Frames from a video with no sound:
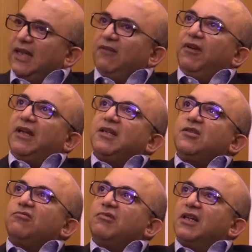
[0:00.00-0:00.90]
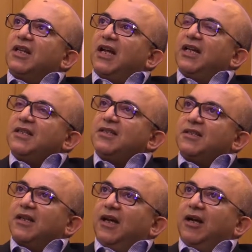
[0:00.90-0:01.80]
And when did you realize,
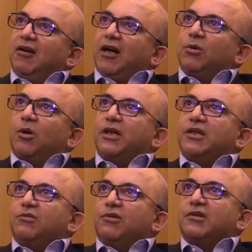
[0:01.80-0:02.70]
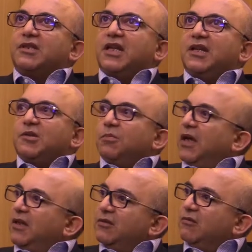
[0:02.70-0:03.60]
how long into your stay in
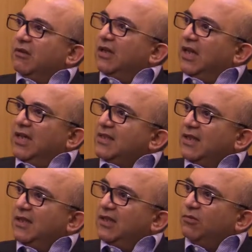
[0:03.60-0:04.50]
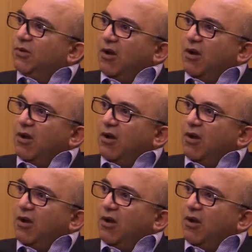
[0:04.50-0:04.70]
Japan did you realize that things were